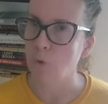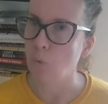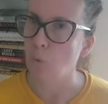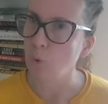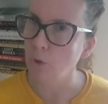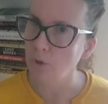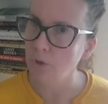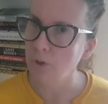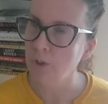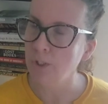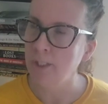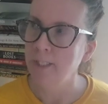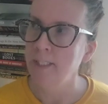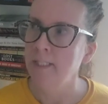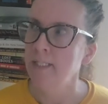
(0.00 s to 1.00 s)
order
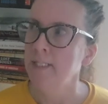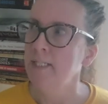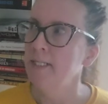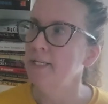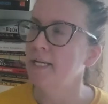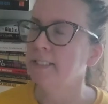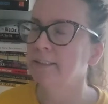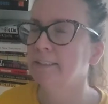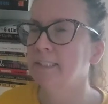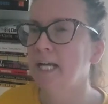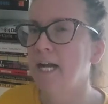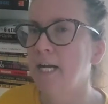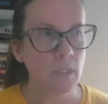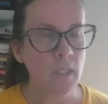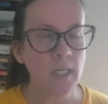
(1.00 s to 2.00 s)
next
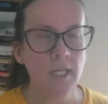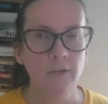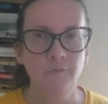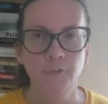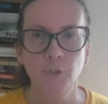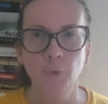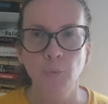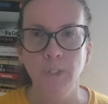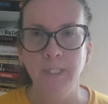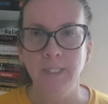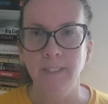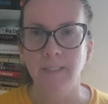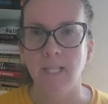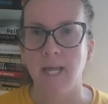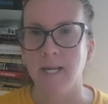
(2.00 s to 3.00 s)
time. If you
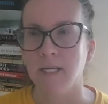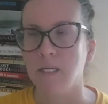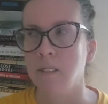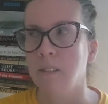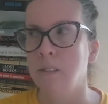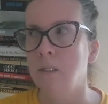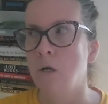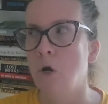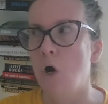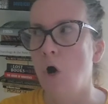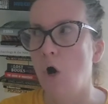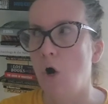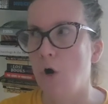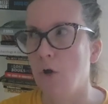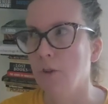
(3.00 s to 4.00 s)
read like
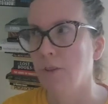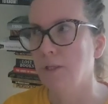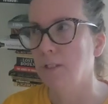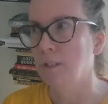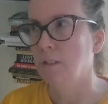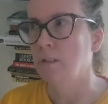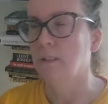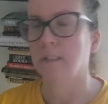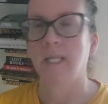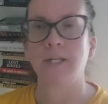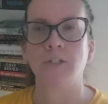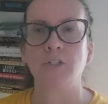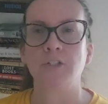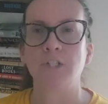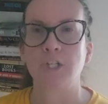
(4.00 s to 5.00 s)
all the
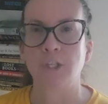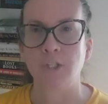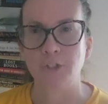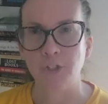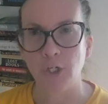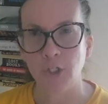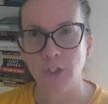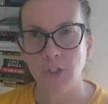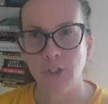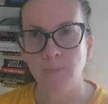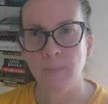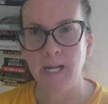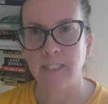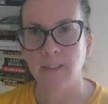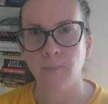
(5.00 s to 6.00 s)
letters to the church
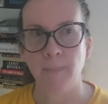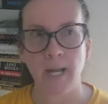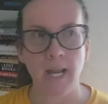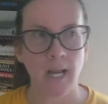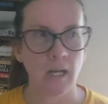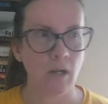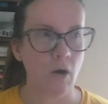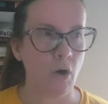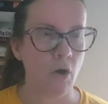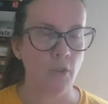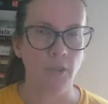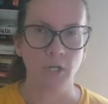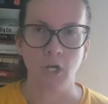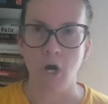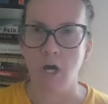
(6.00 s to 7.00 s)
back to back, all
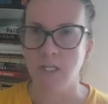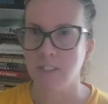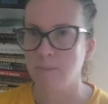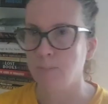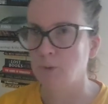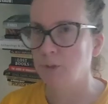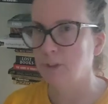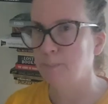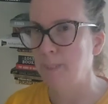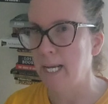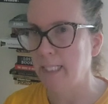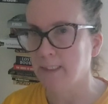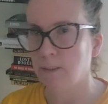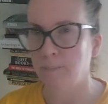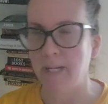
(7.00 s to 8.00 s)
the gospels
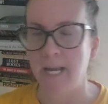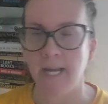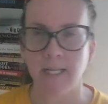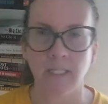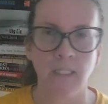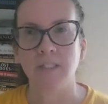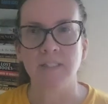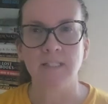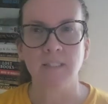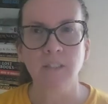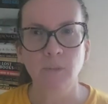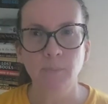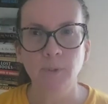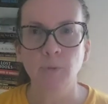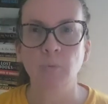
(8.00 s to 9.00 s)
back to back, it's a
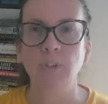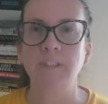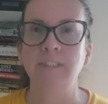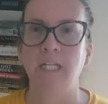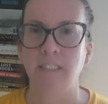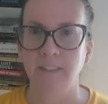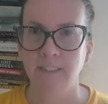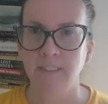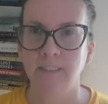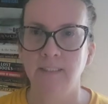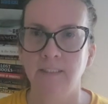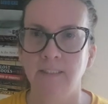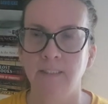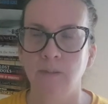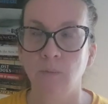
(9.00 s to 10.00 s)
little bit
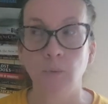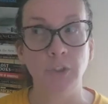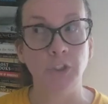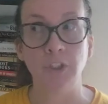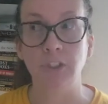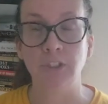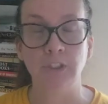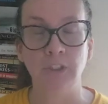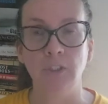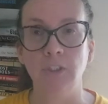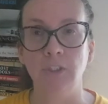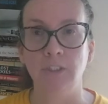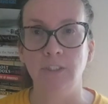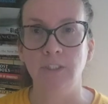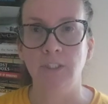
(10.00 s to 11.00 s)
redundant, which it's
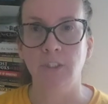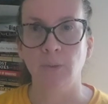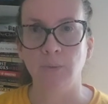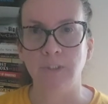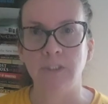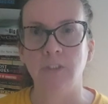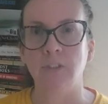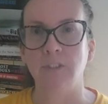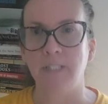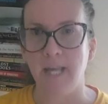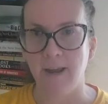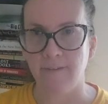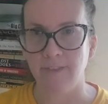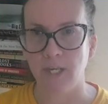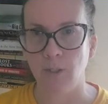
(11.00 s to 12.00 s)
good. You know, it's good to
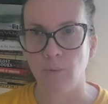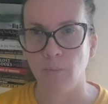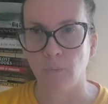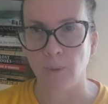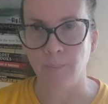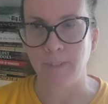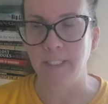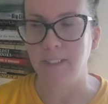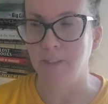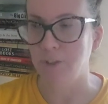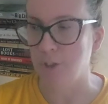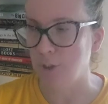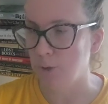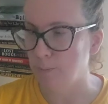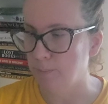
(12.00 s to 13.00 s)
have that repeated
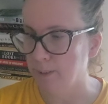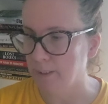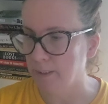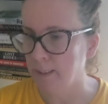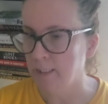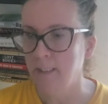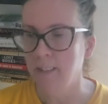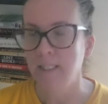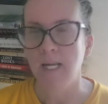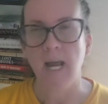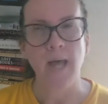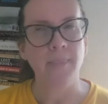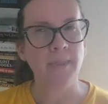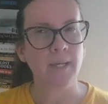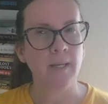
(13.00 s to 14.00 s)
to you, but
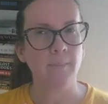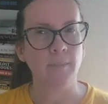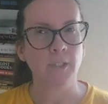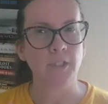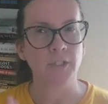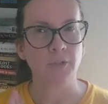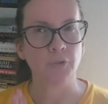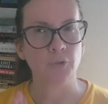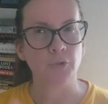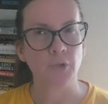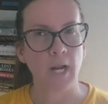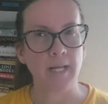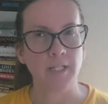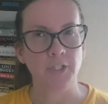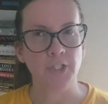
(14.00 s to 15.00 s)
I think I'm going to
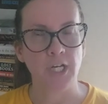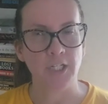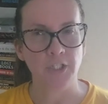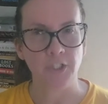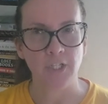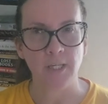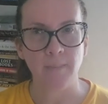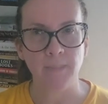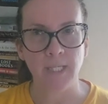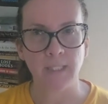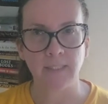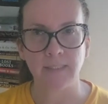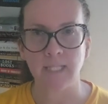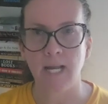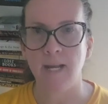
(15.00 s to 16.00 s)
try to change it up
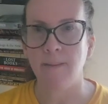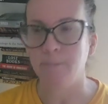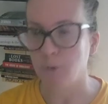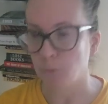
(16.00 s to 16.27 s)
next time and